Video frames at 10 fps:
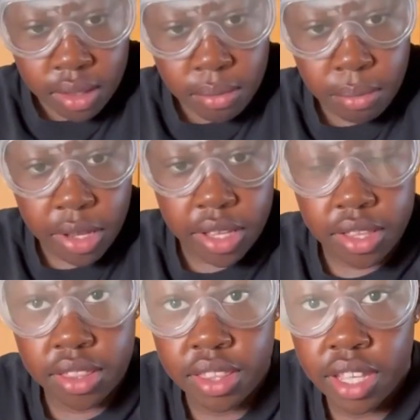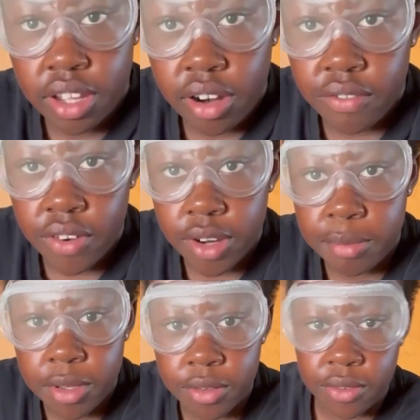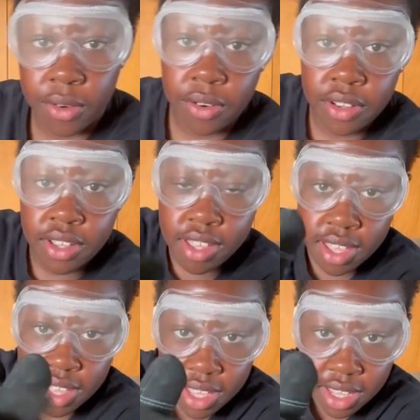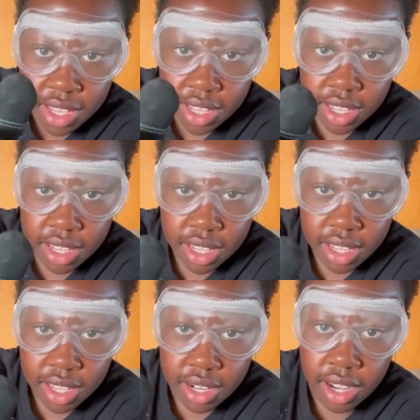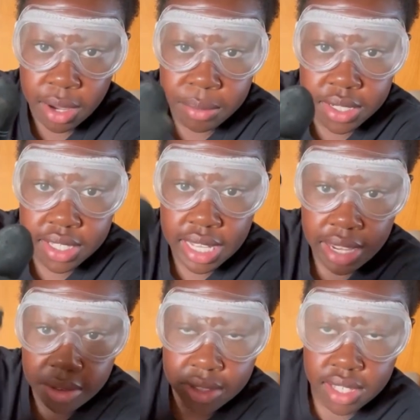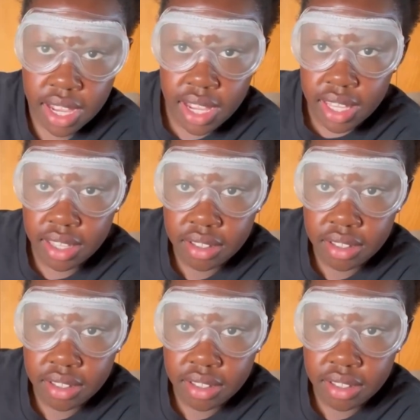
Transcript: but they are very beautiful. And I was outside